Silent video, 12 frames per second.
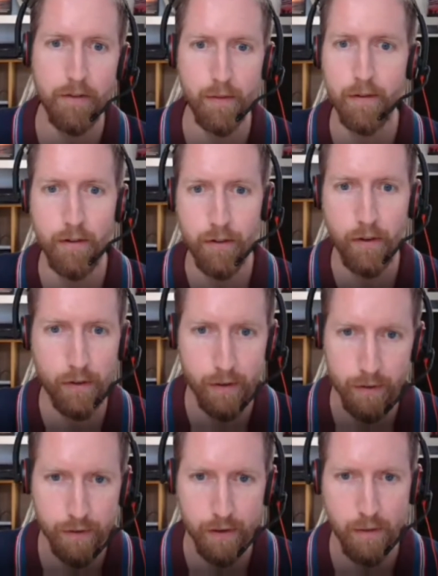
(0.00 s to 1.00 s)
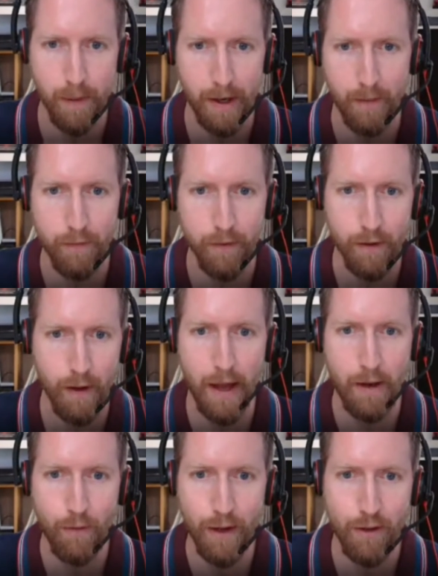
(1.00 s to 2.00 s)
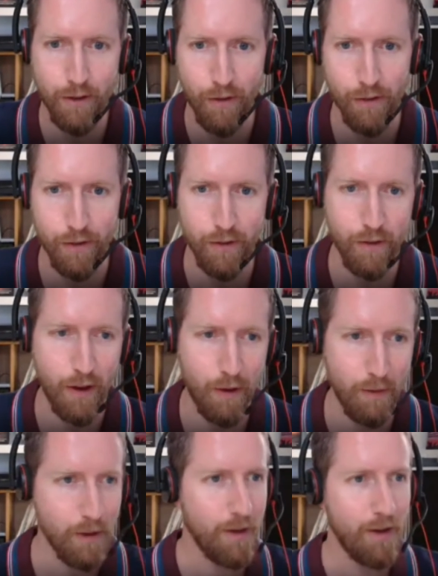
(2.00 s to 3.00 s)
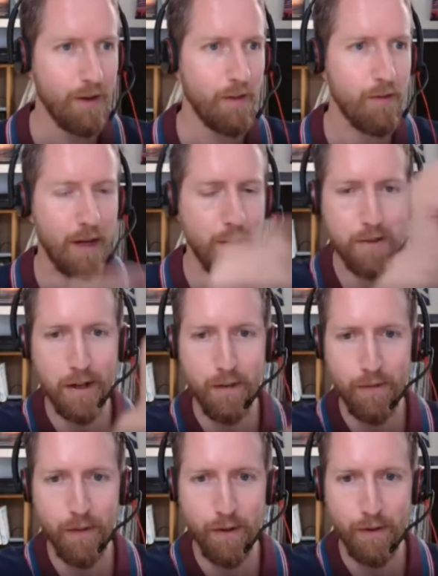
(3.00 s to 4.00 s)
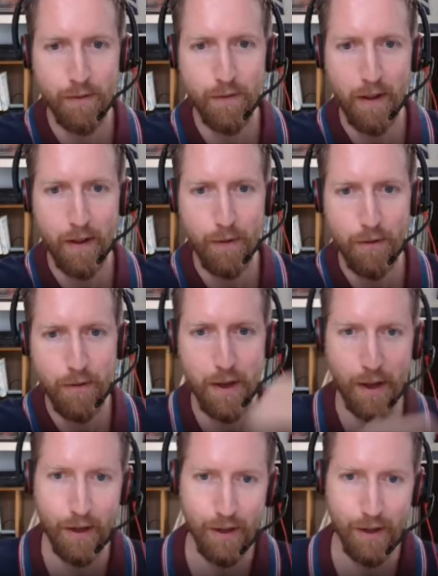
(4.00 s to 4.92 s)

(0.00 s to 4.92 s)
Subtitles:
So across a whole country, you might have 8 regions, and 20% of the value is here,